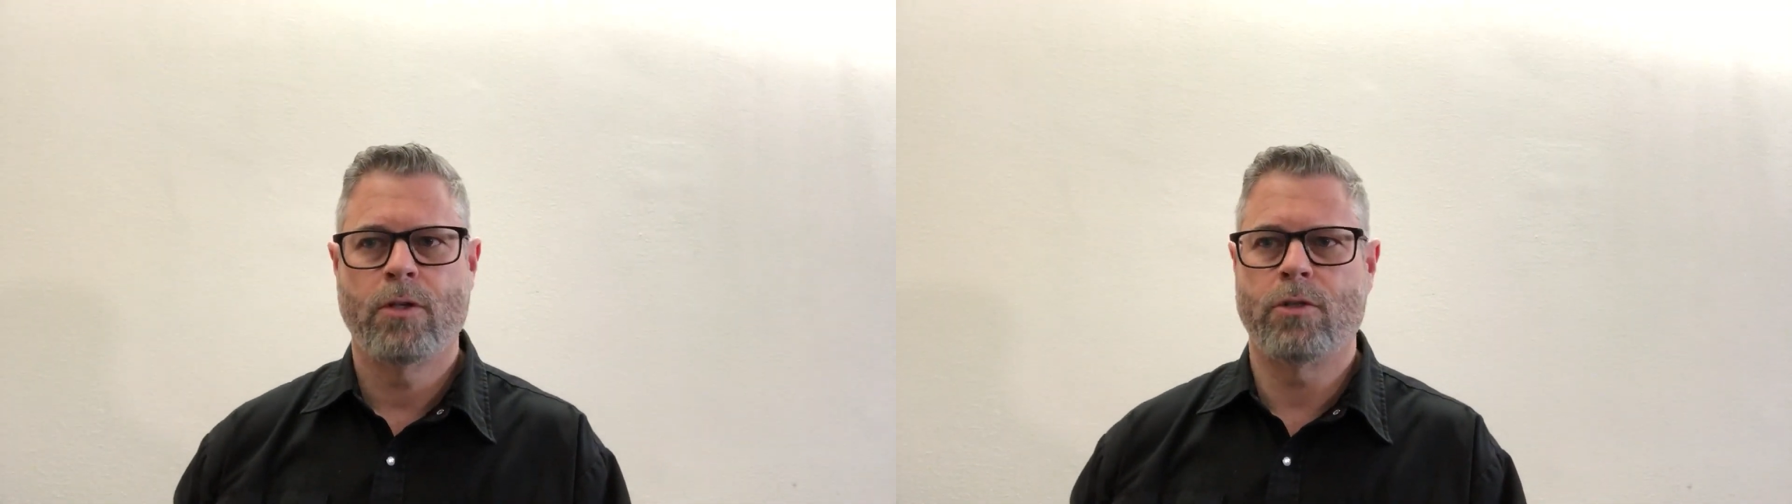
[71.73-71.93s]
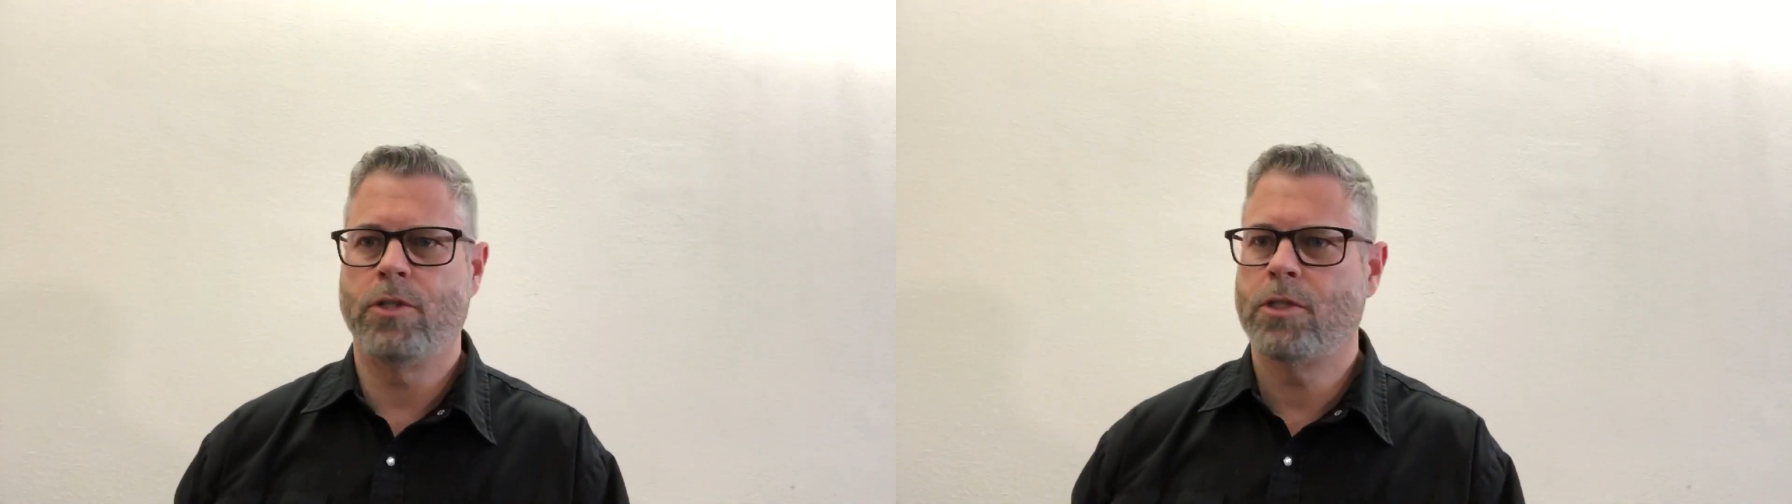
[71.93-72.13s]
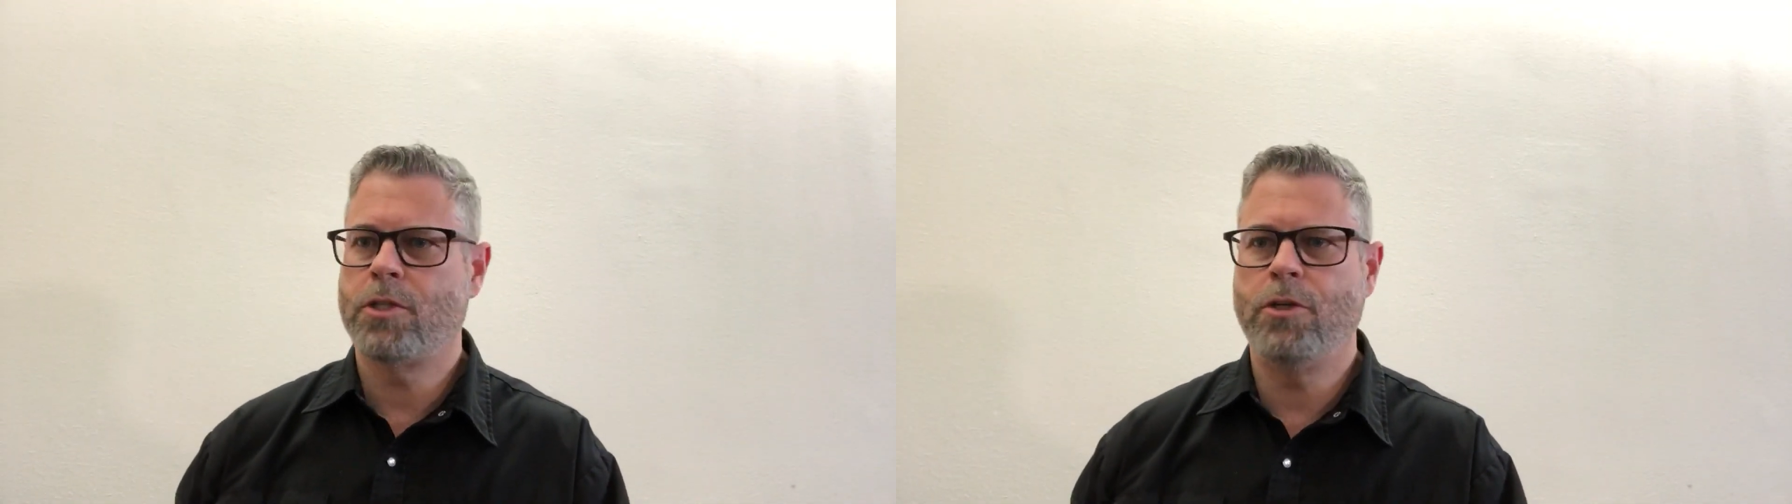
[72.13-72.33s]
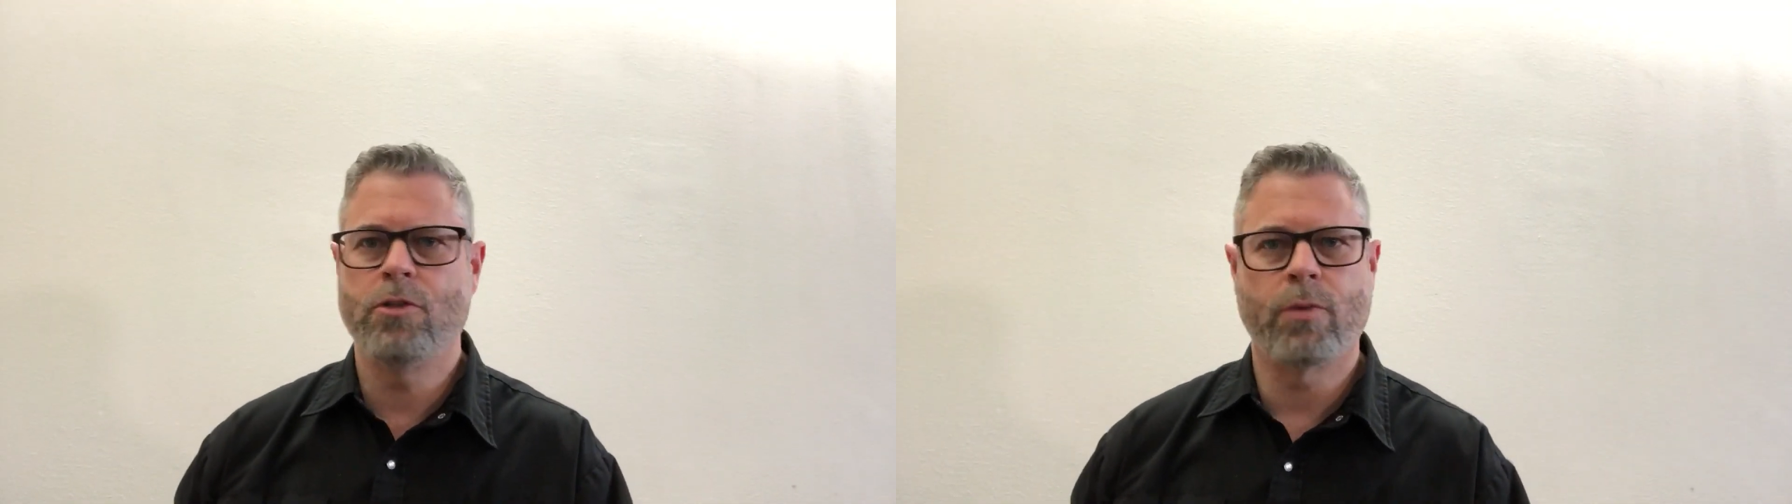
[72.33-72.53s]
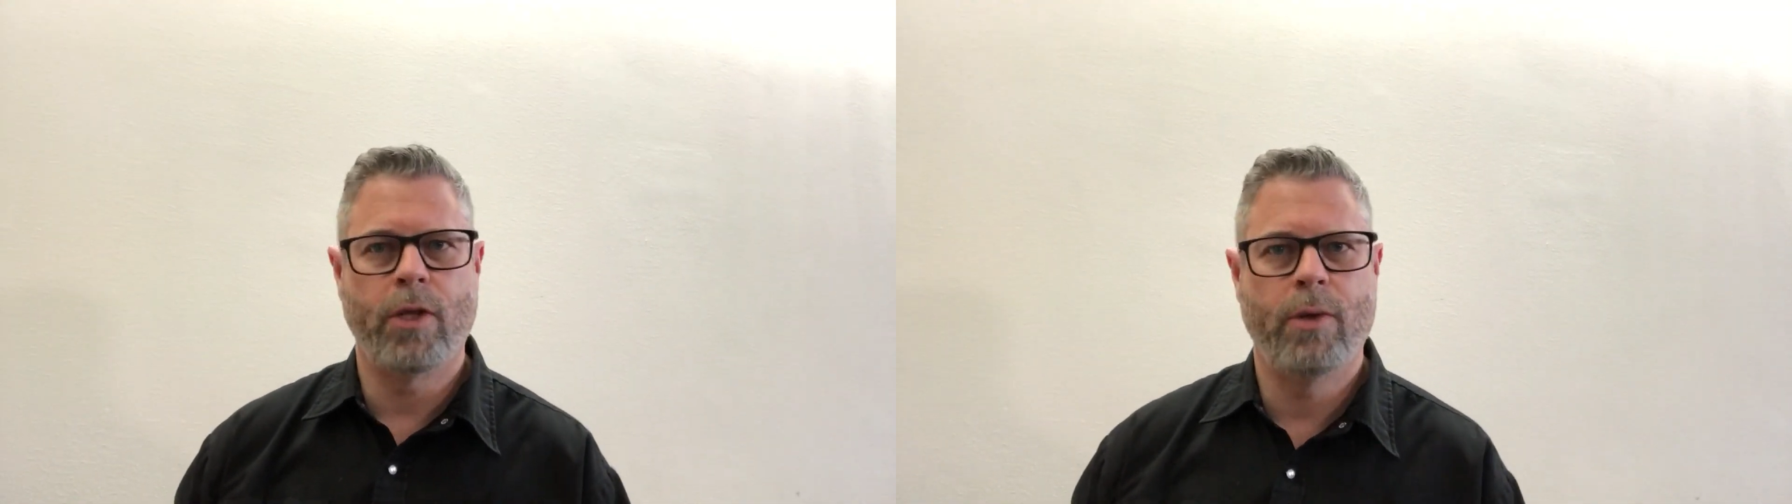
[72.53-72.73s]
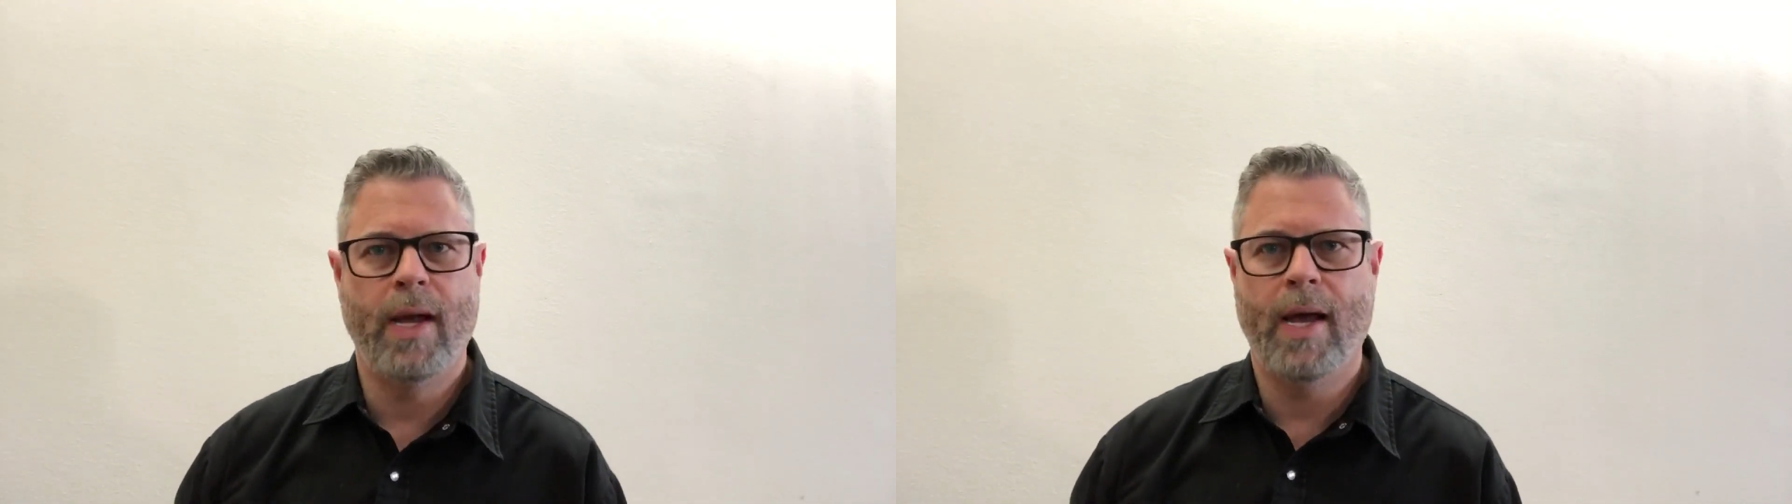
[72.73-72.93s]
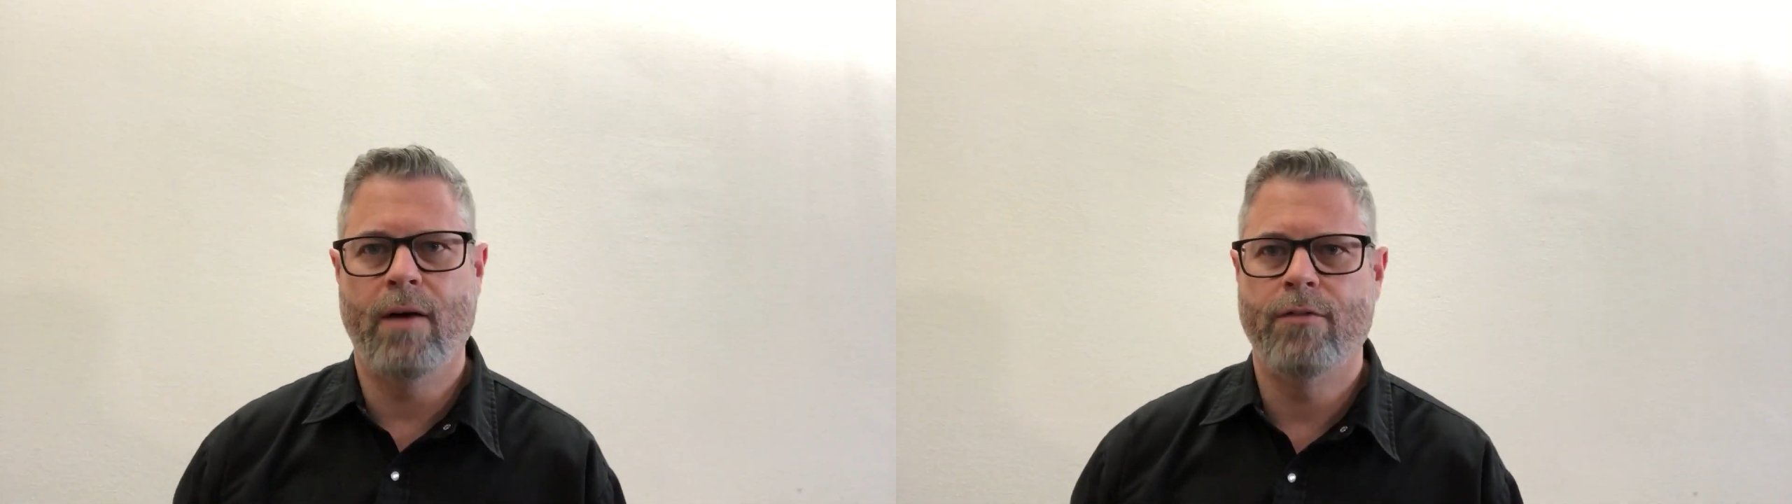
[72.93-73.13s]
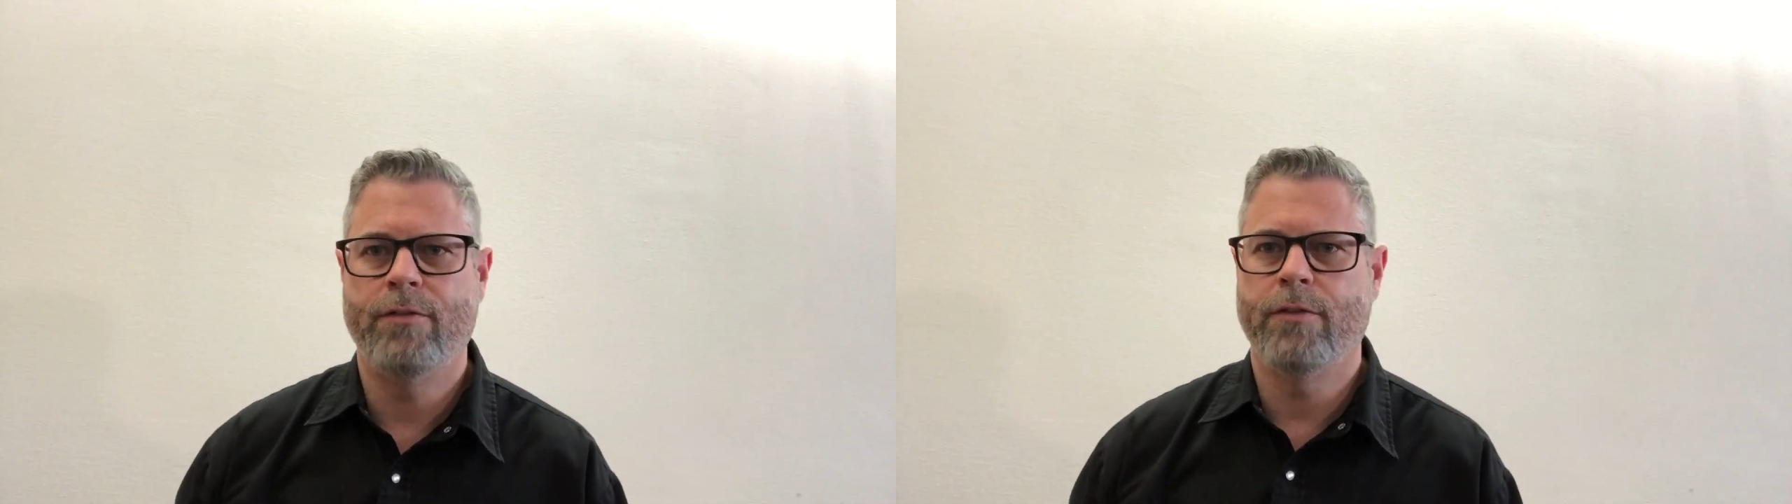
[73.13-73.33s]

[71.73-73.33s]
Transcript: So just use what you have.